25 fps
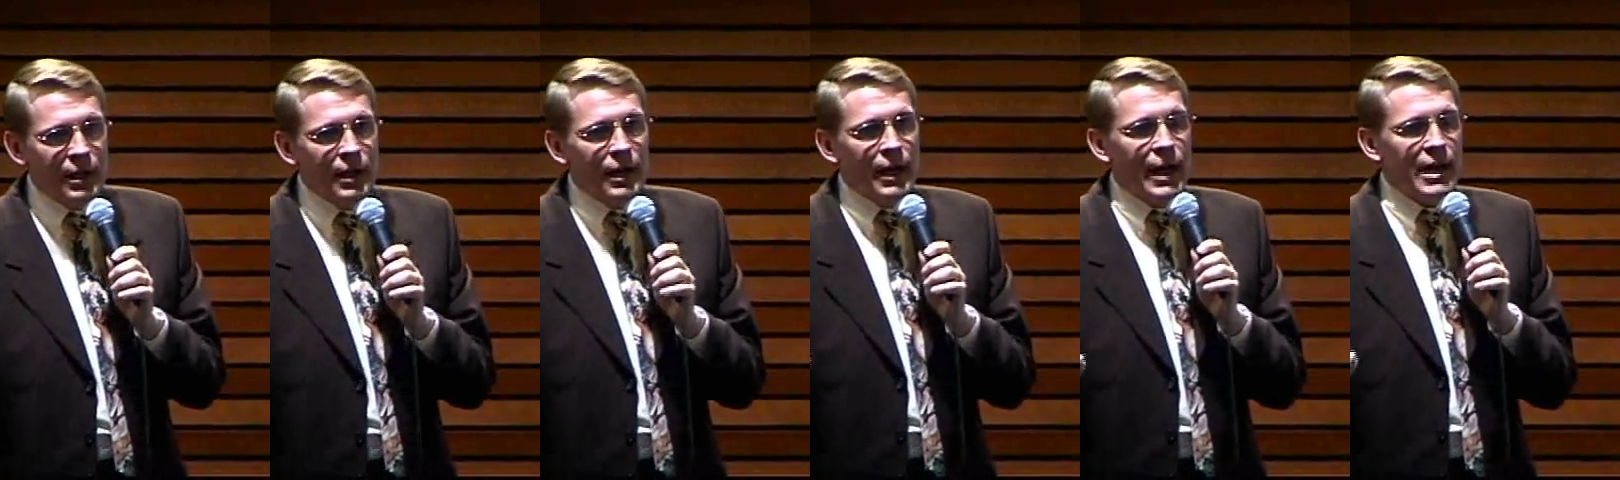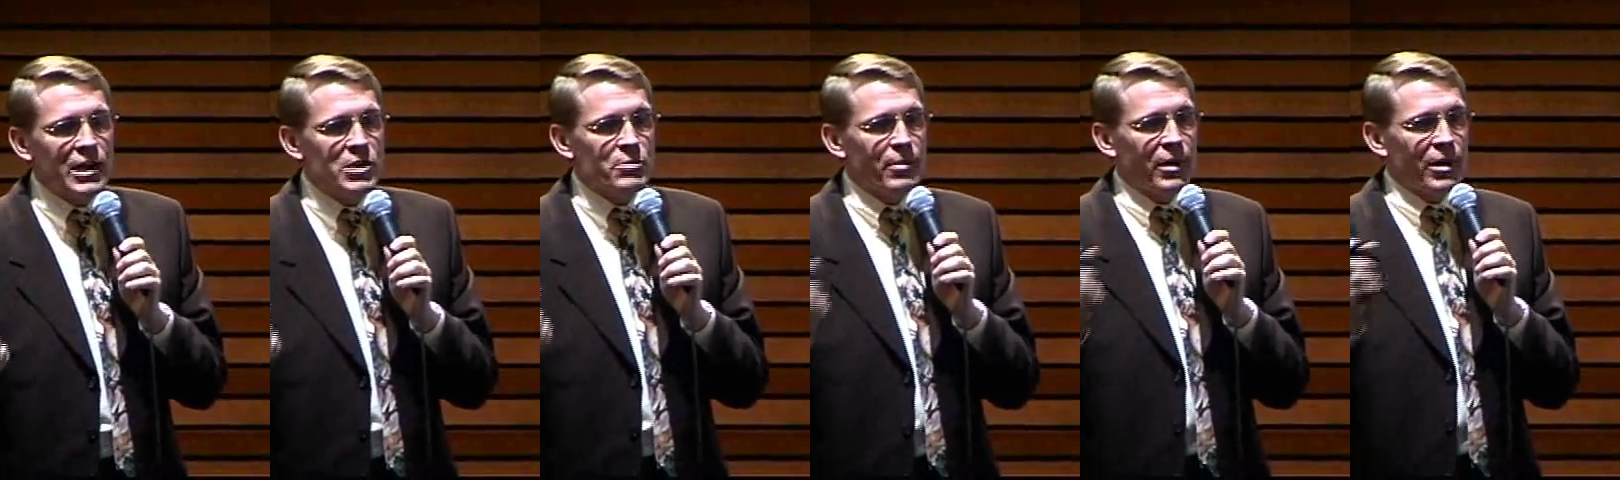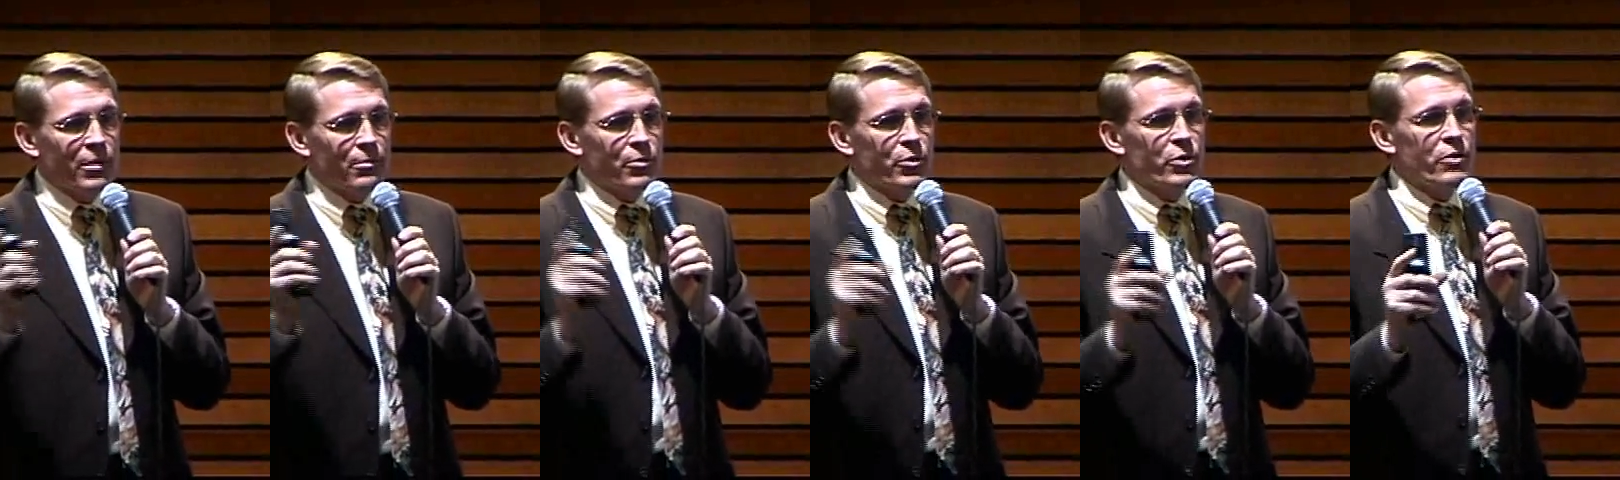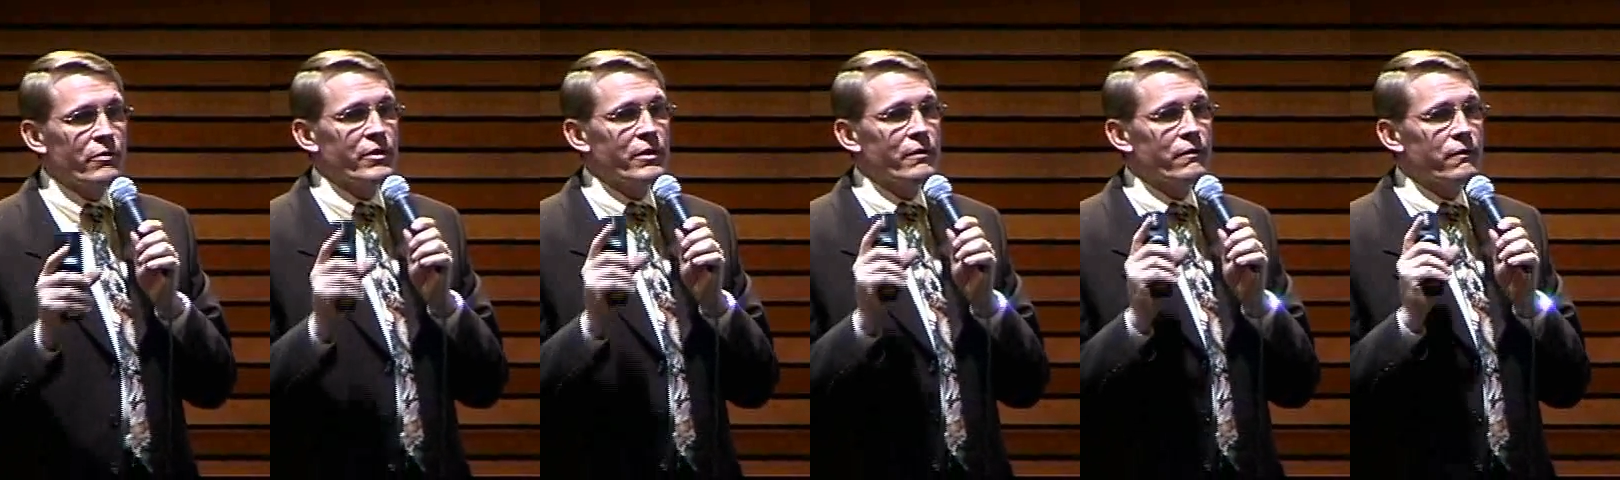has been
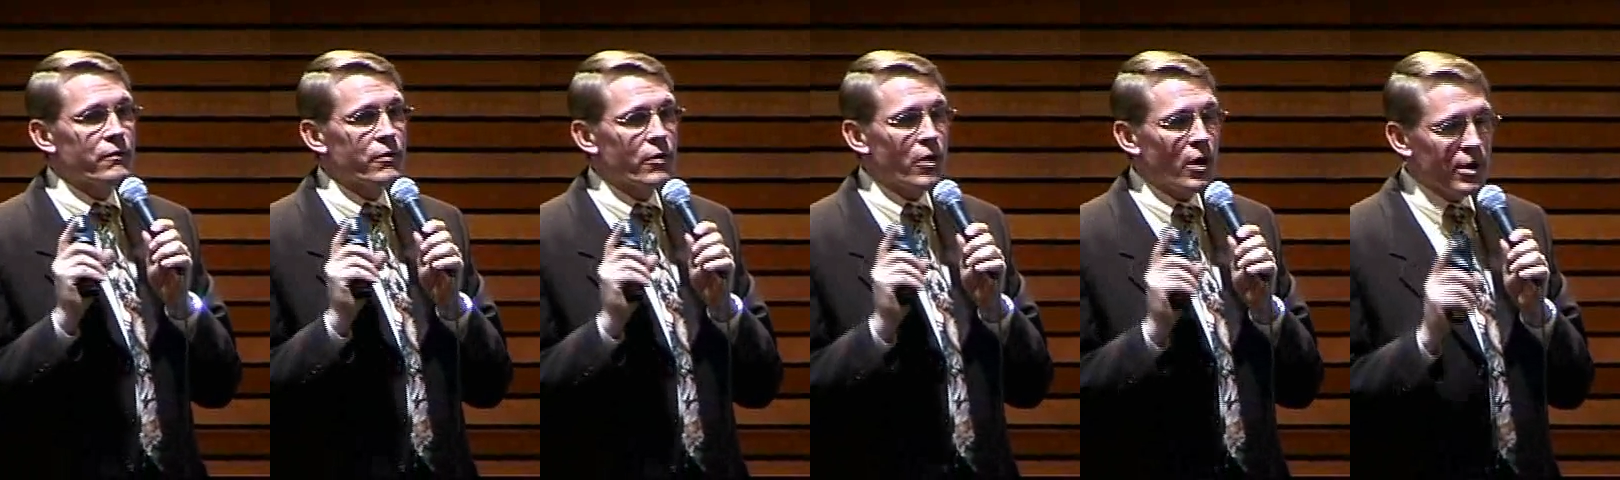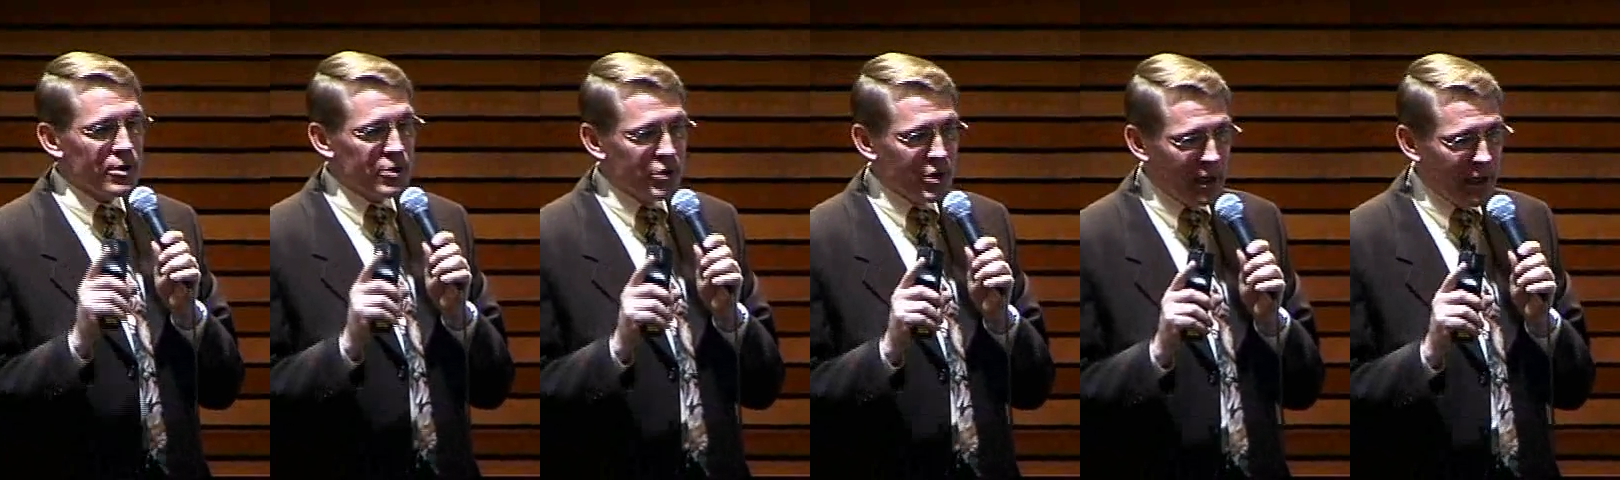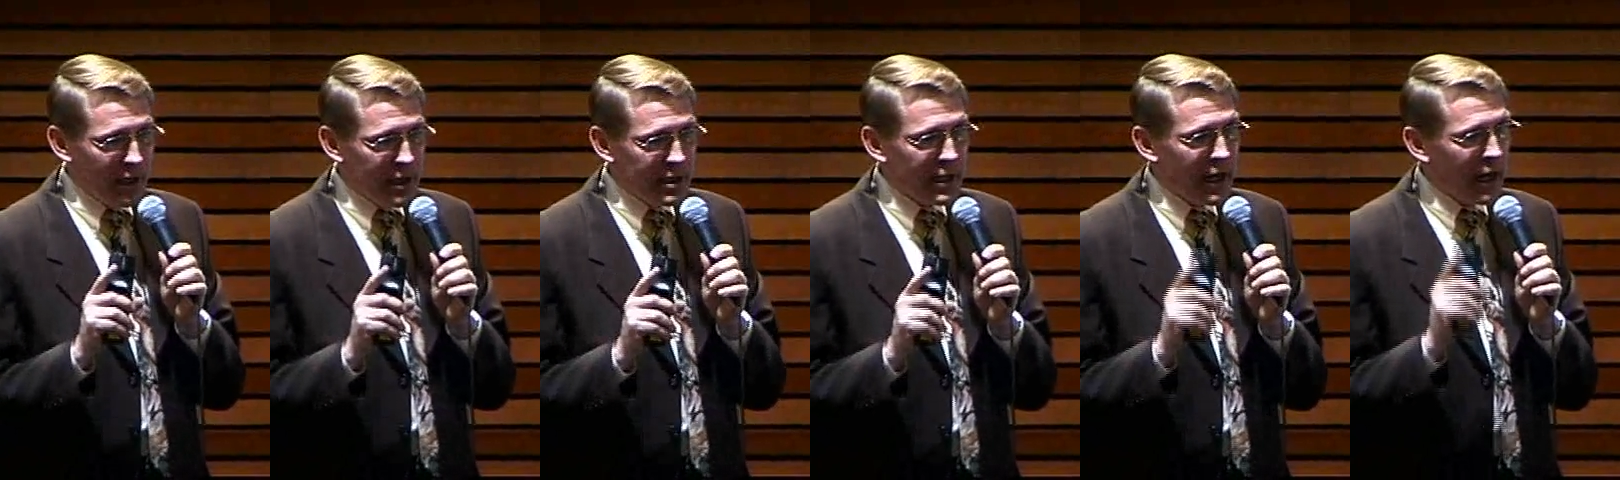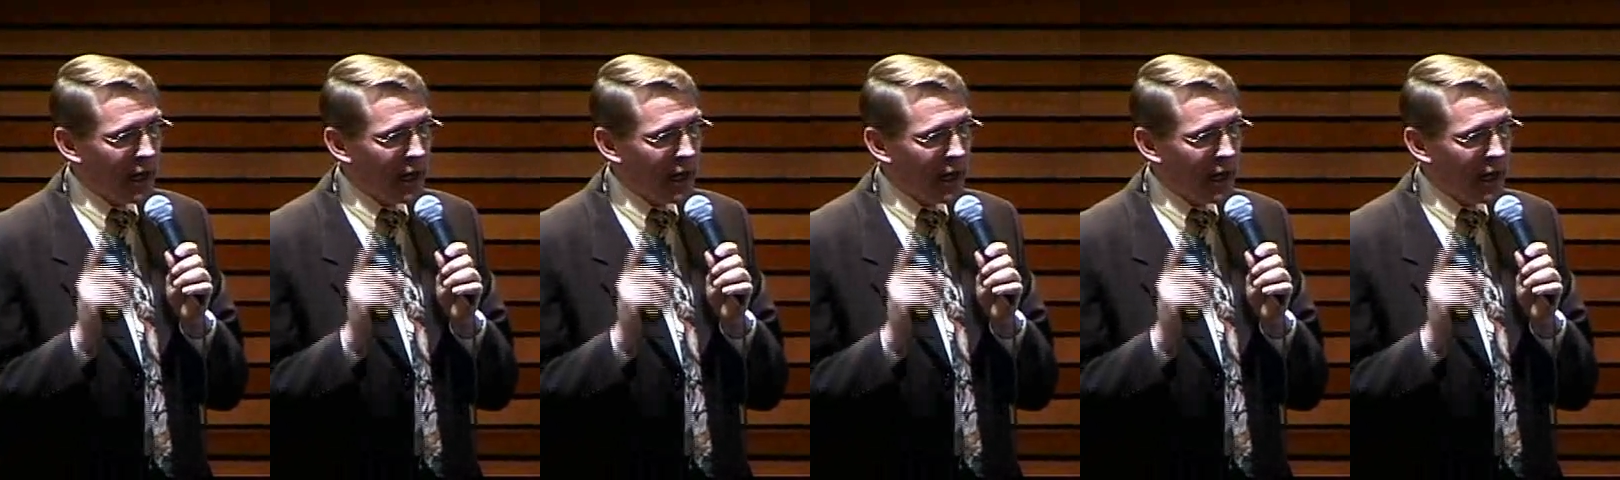proven fraudulent.